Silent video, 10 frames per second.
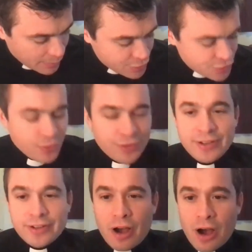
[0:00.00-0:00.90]
Duty
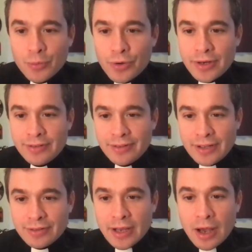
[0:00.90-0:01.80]
is a hard word, isn't it?
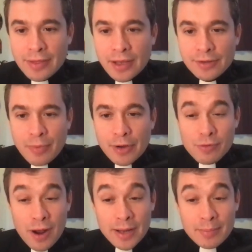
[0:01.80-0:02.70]
It's like, I think it's my
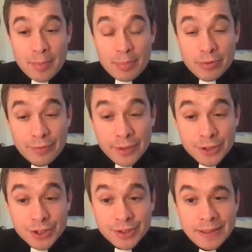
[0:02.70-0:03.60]
right, my
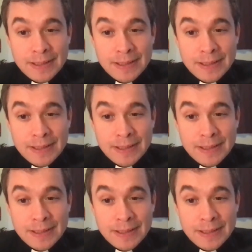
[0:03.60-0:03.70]
privilege.